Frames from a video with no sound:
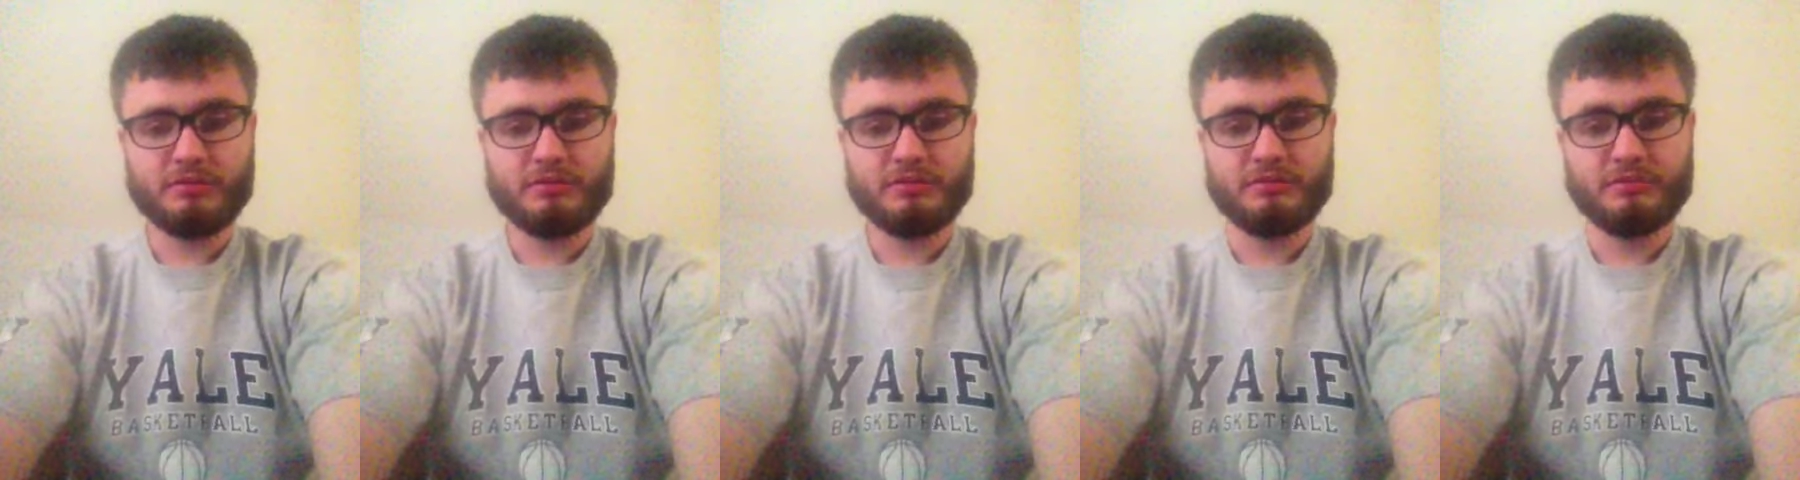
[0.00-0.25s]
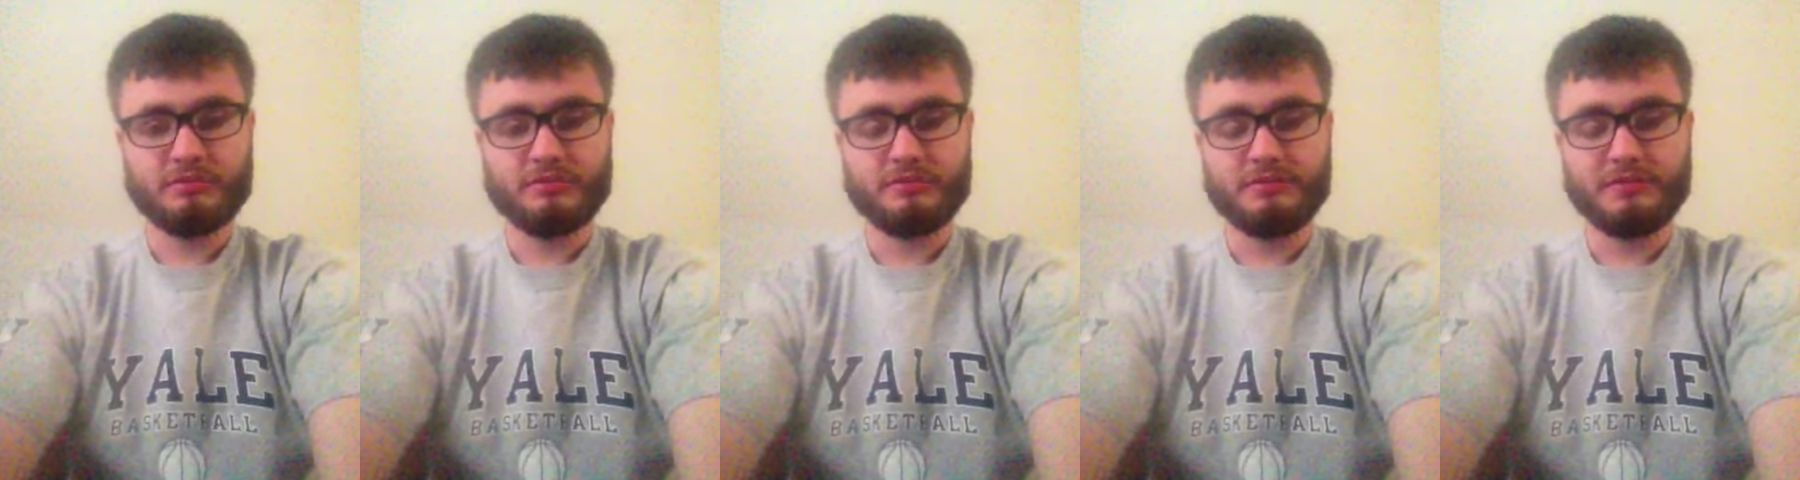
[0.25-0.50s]

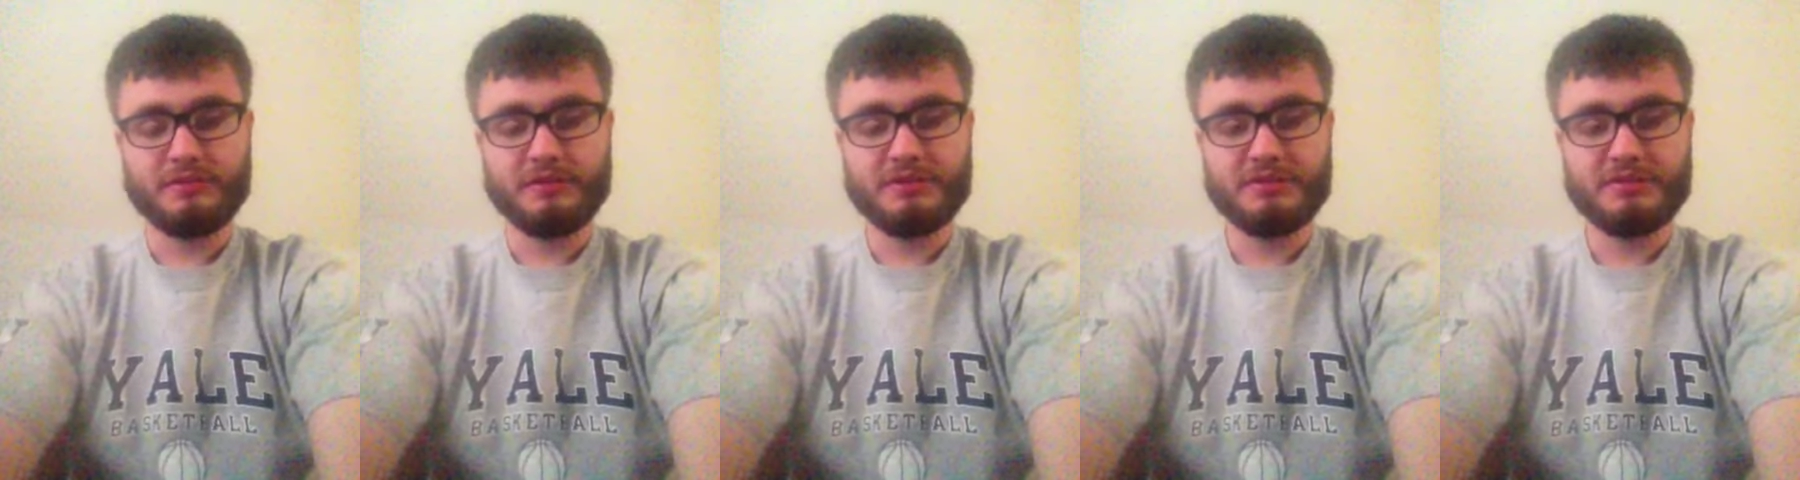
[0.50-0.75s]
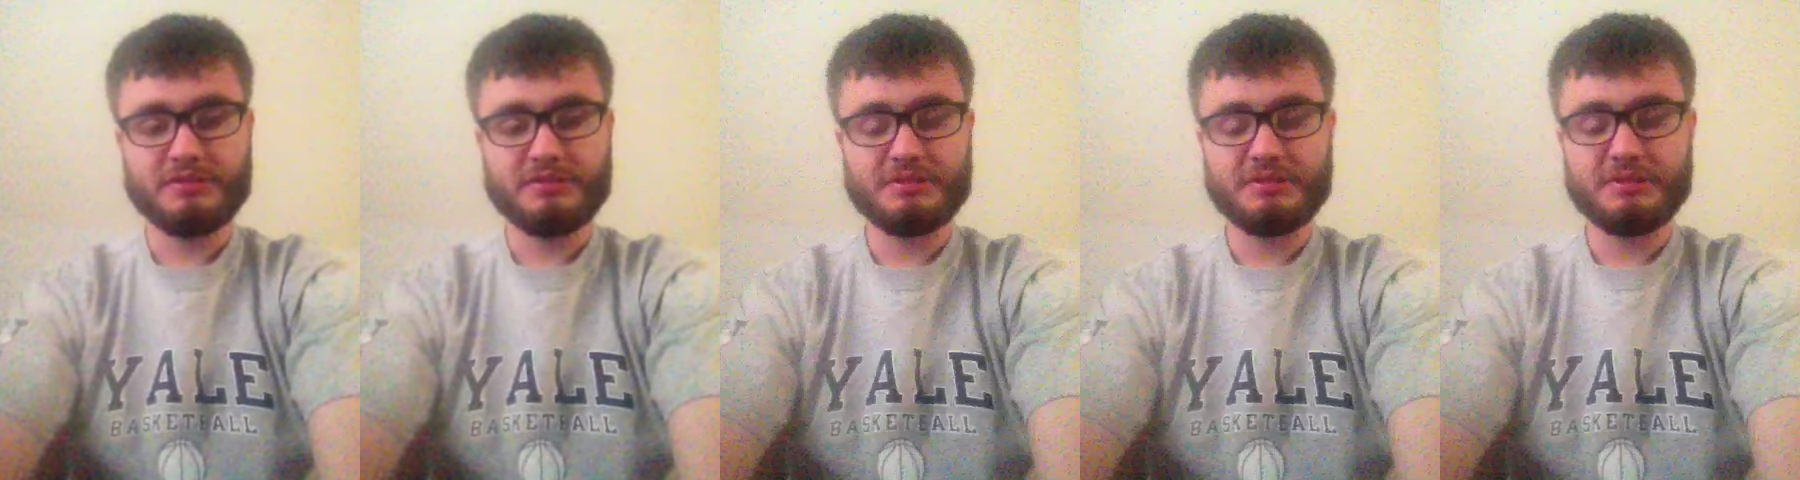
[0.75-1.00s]
to
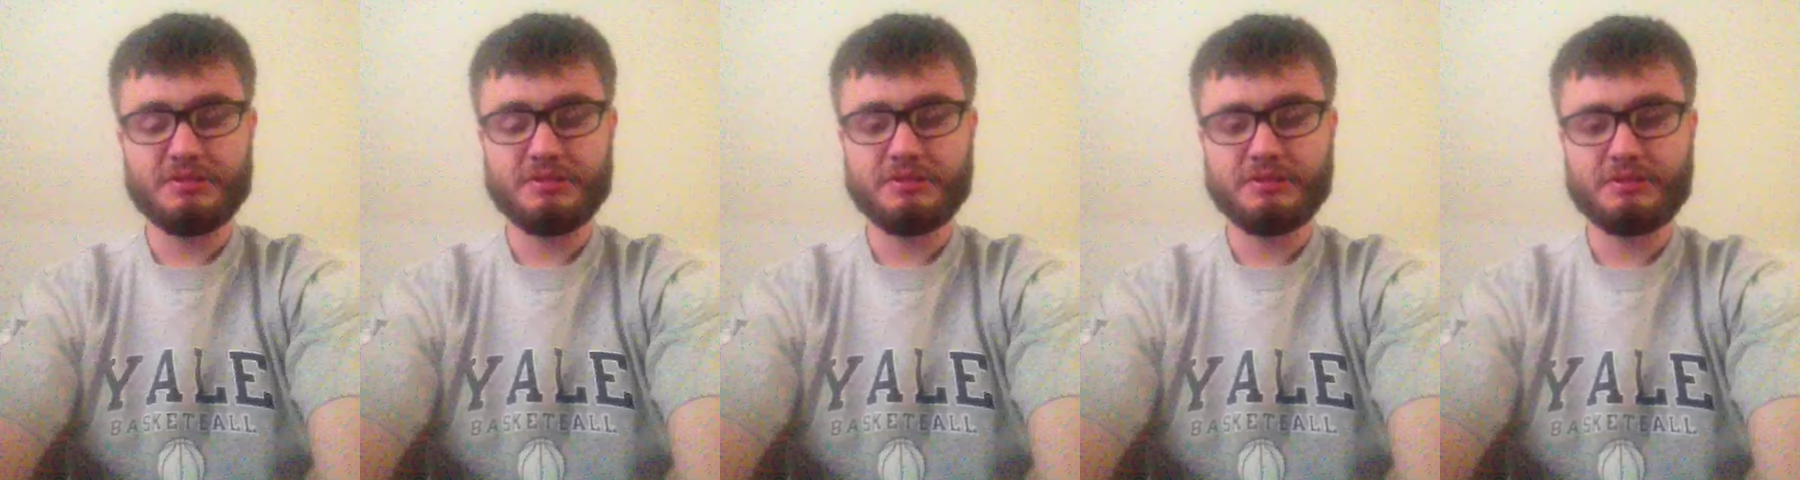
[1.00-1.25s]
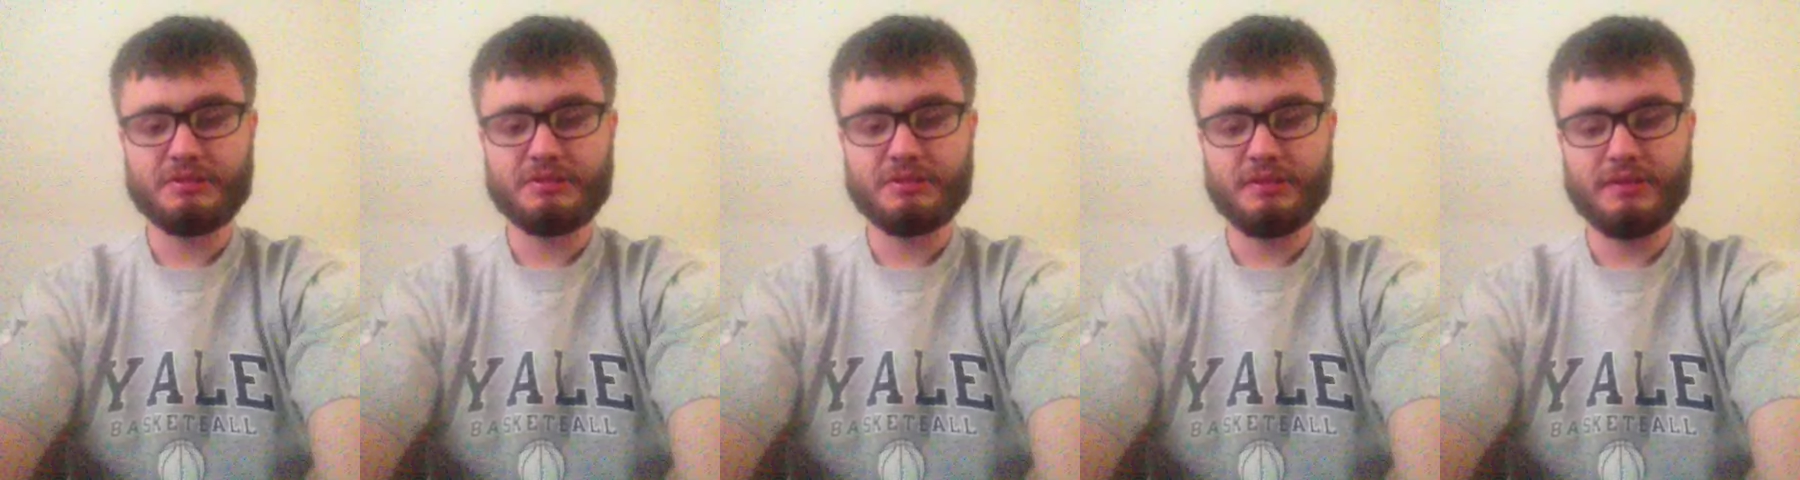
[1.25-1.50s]
finish it so